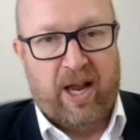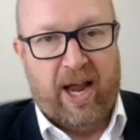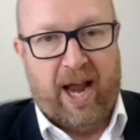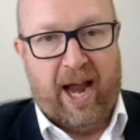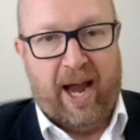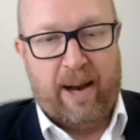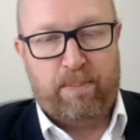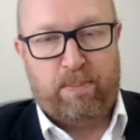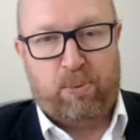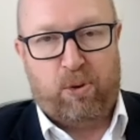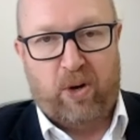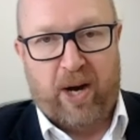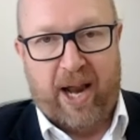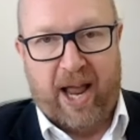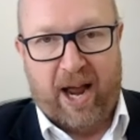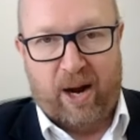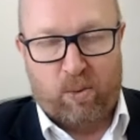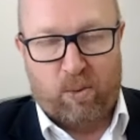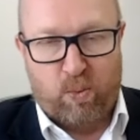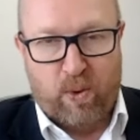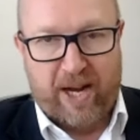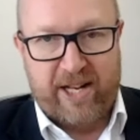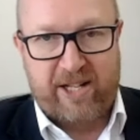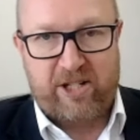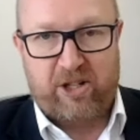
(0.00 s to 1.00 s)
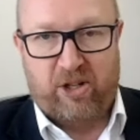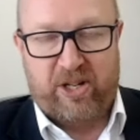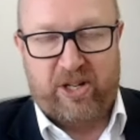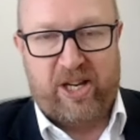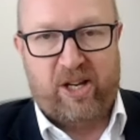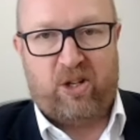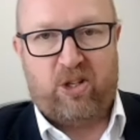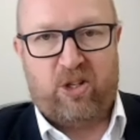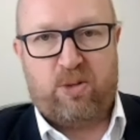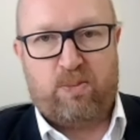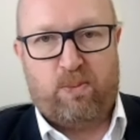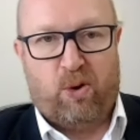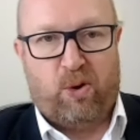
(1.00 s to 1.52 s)
and put our rental
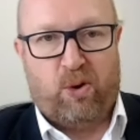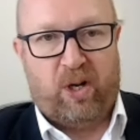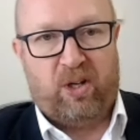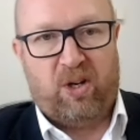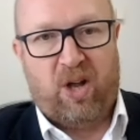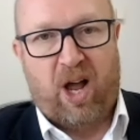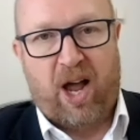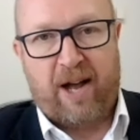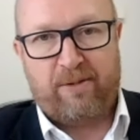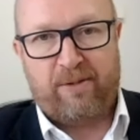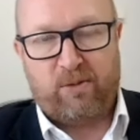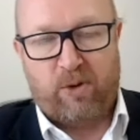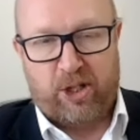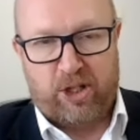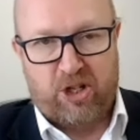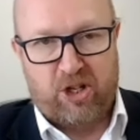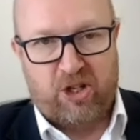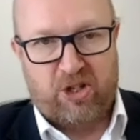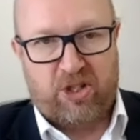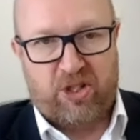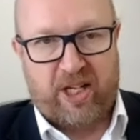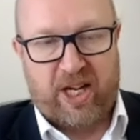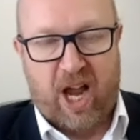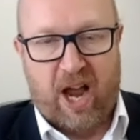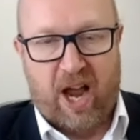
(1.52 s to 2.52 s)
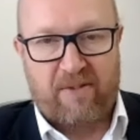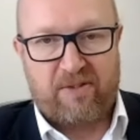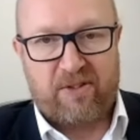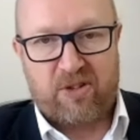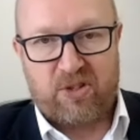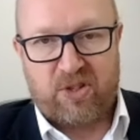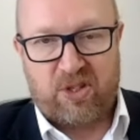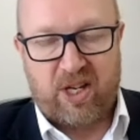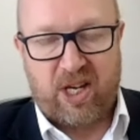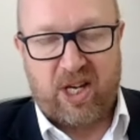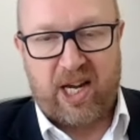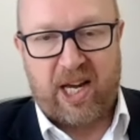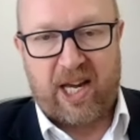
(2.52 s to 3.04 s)
yields more in line with what you see
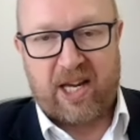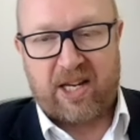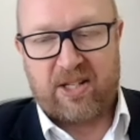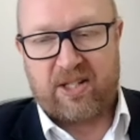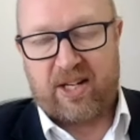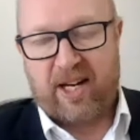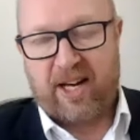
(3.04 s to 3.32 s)
overseas.